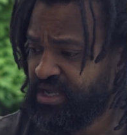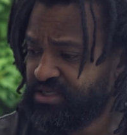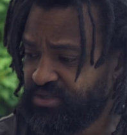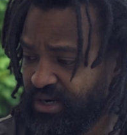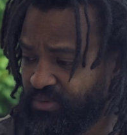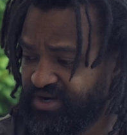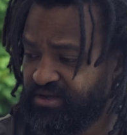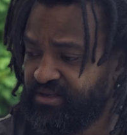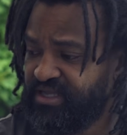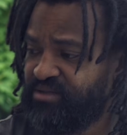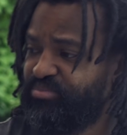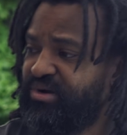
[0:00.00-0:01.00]
So I went on
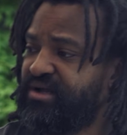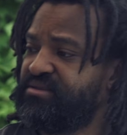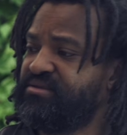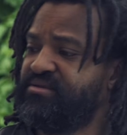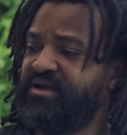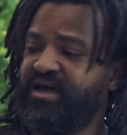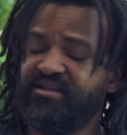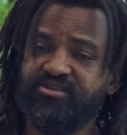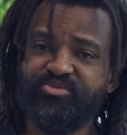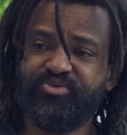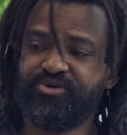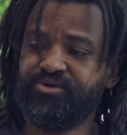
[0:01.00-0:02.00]
and bought
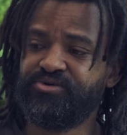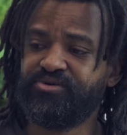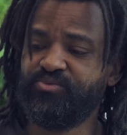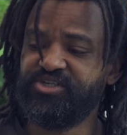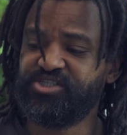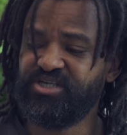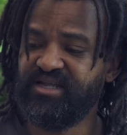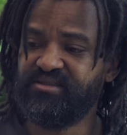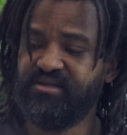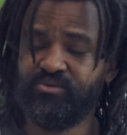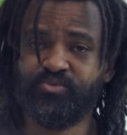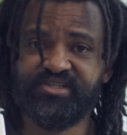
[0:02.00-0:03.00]
another burner, which I
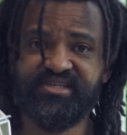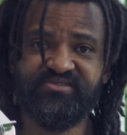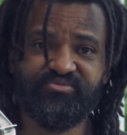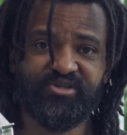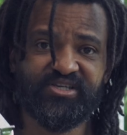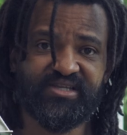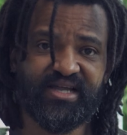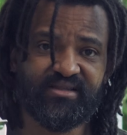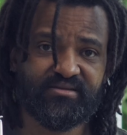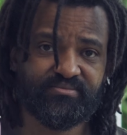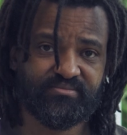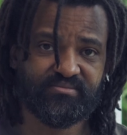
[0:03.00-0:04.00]
thought would give me that
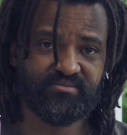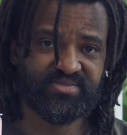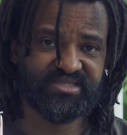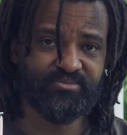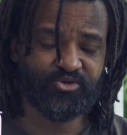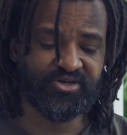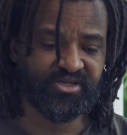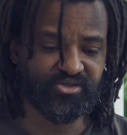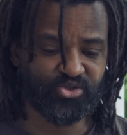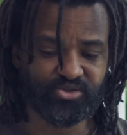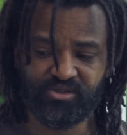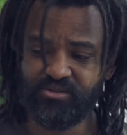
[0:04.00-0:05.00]
simmering
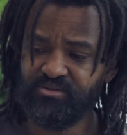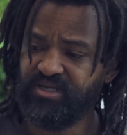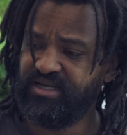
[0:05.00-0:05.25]
control.